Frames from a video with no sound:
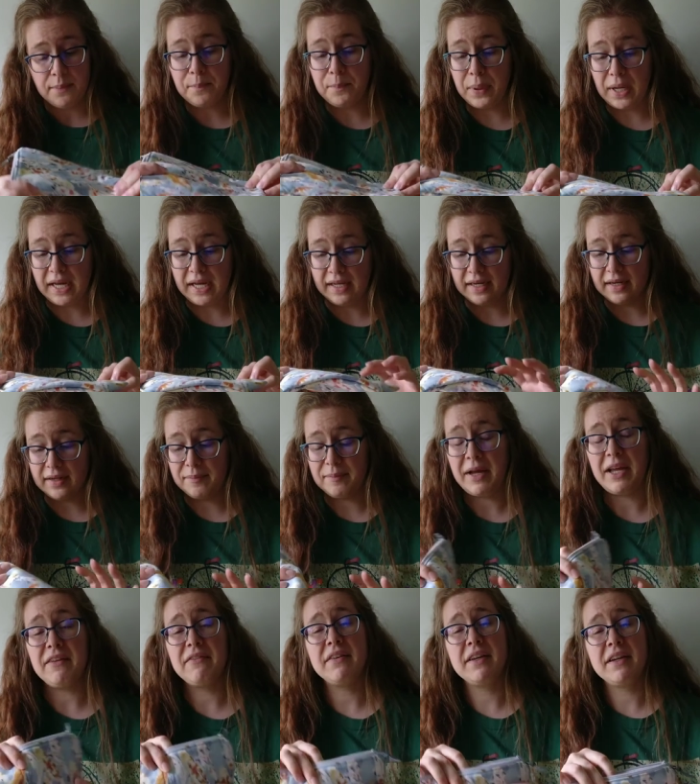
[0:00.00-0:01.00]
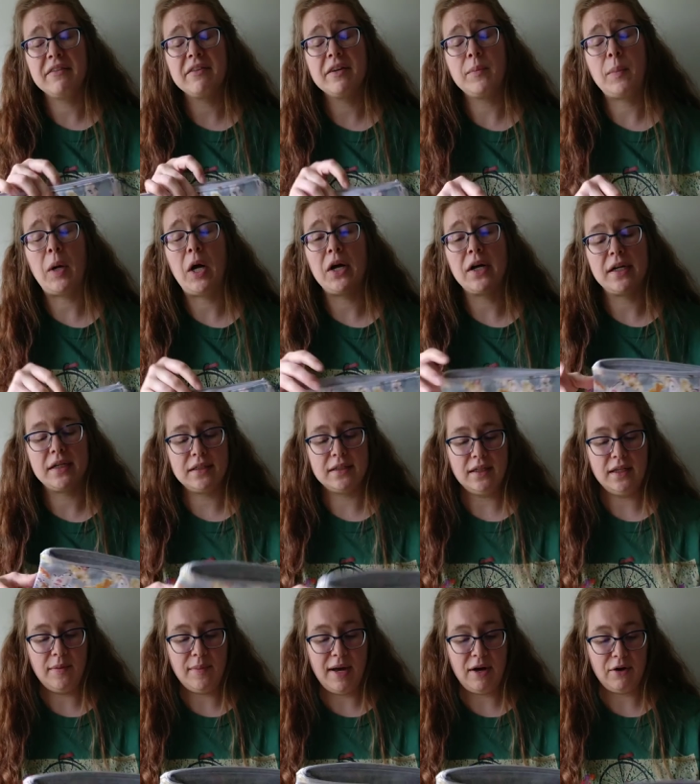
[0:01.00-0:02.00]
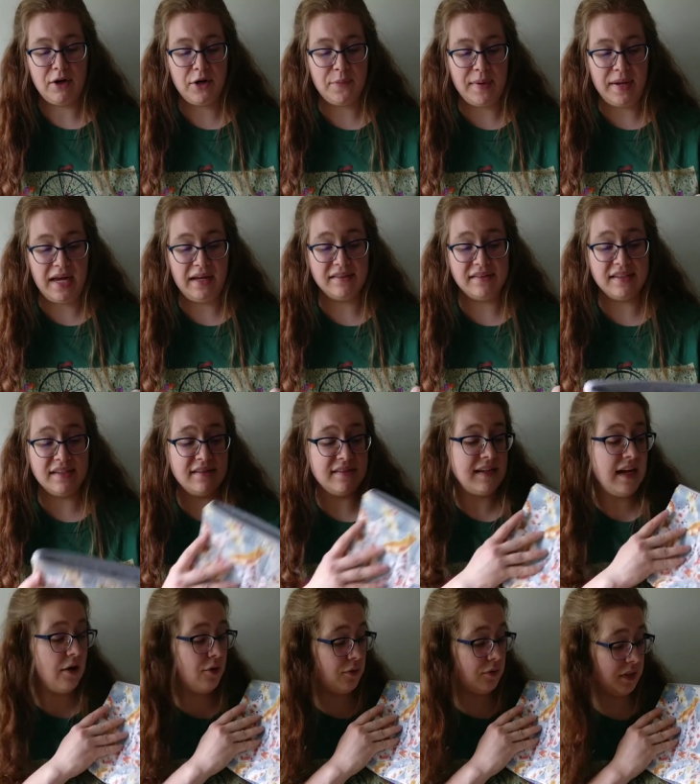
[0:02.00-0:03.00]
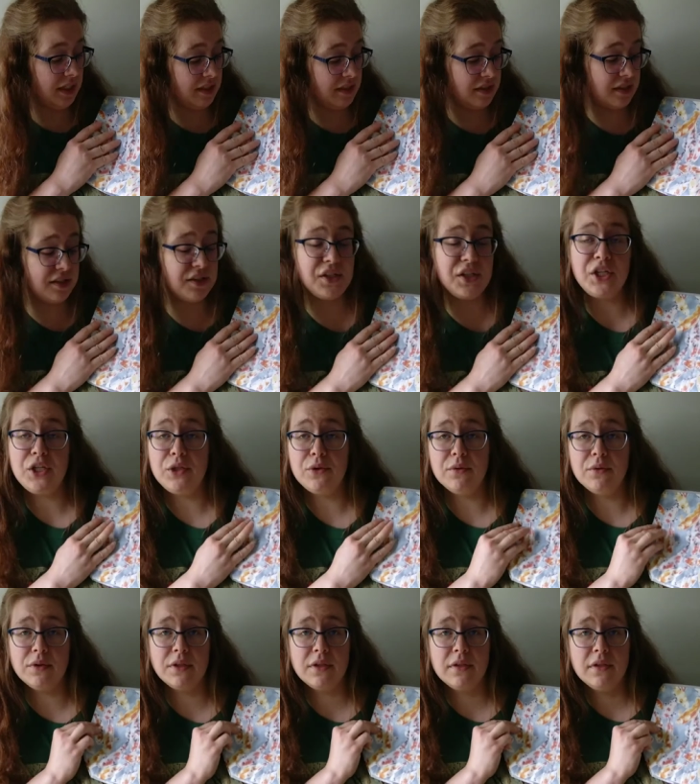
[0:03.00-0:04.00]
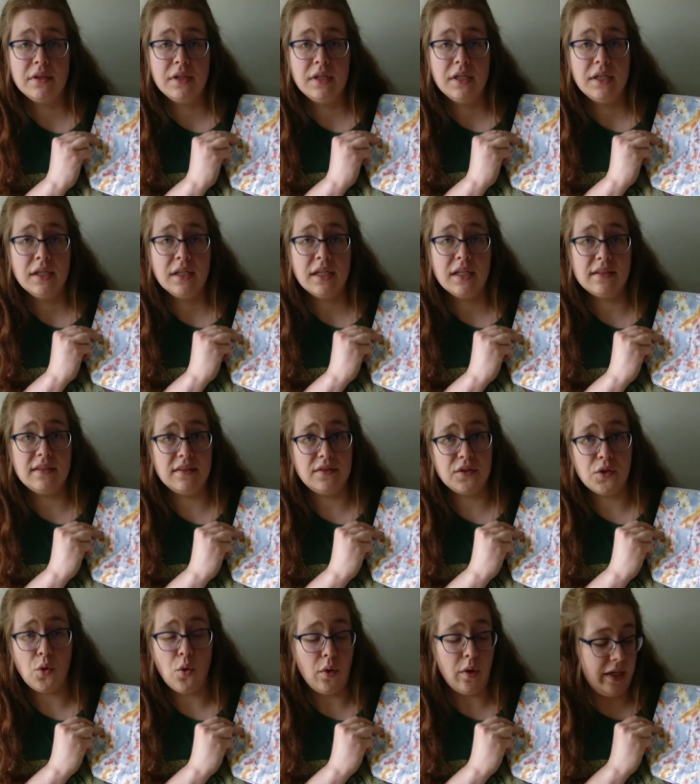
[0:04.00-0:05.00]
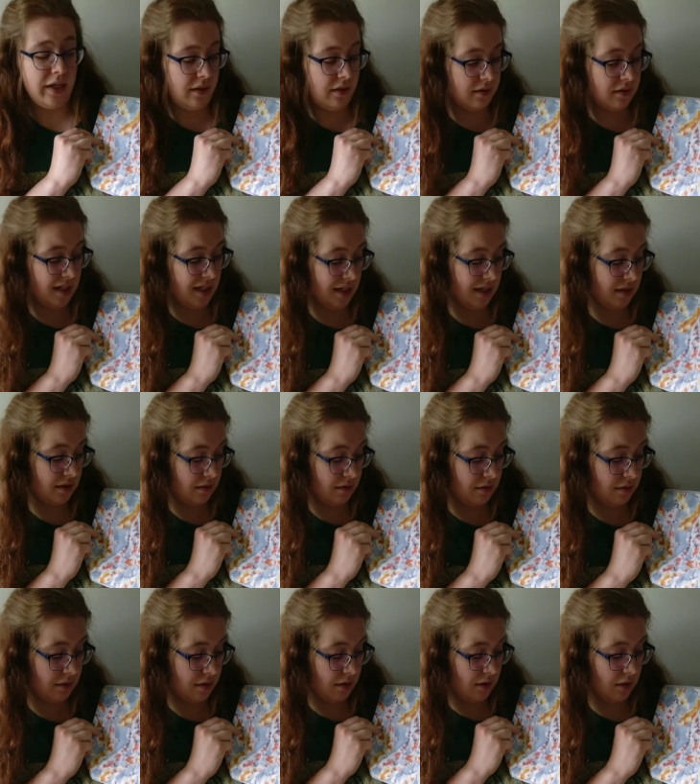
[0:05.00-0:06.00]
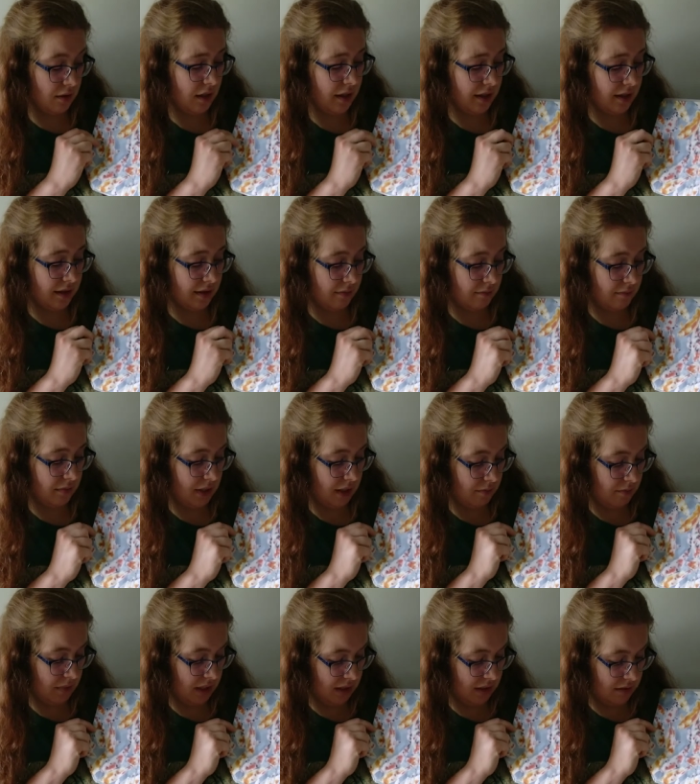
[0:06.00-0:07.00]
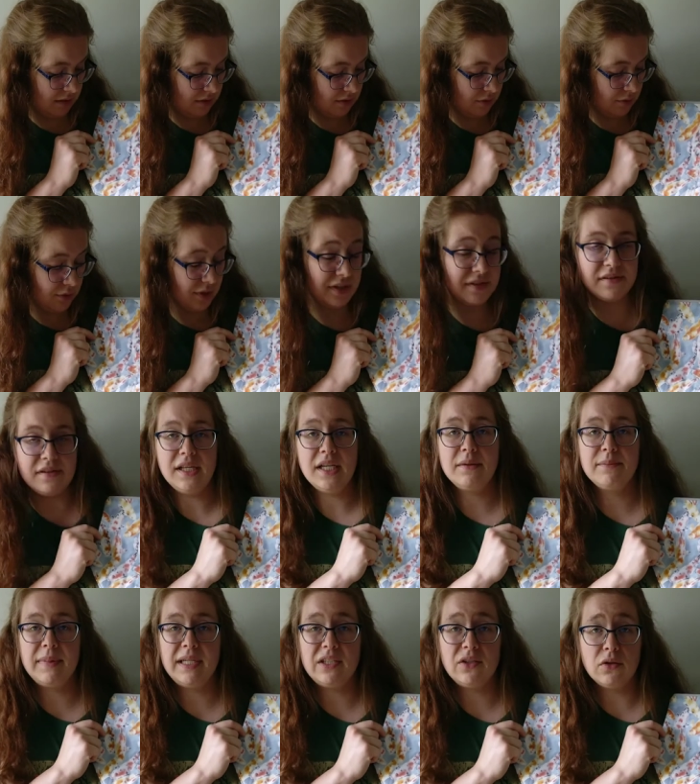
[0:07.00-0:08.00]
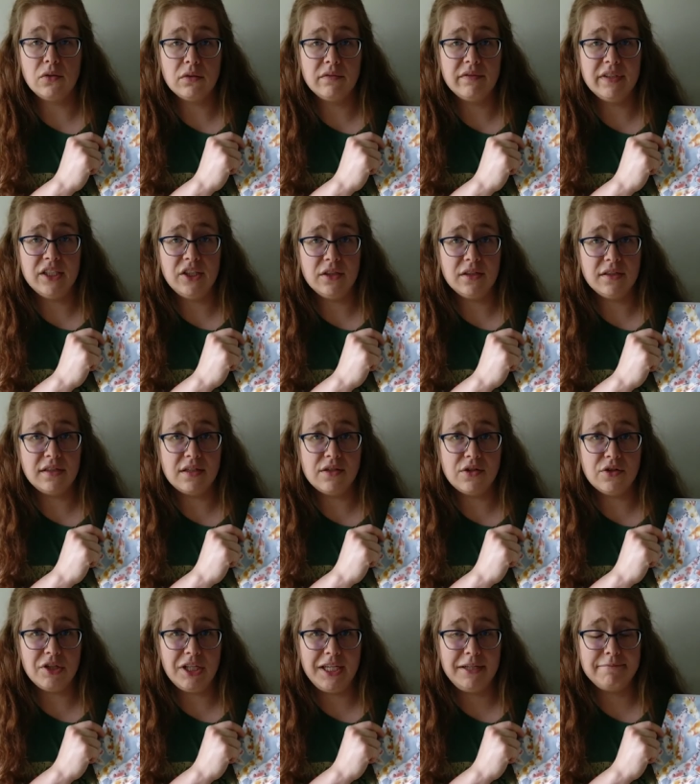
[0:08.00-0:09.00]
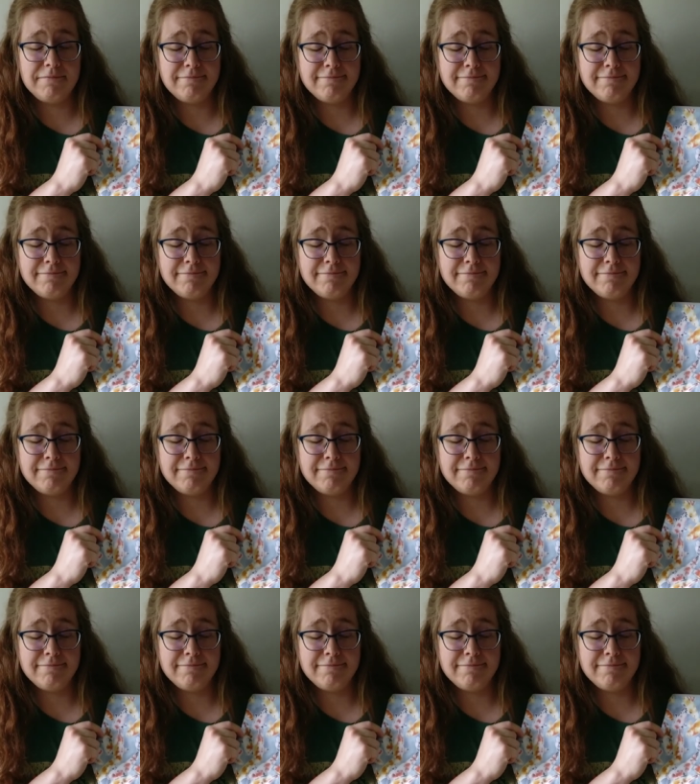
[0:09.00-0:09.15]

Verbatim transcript: but my favorite part about her bags is not only is this cute, because it's koi, and look at them. I mean, who doesn't like big goldfish essentially?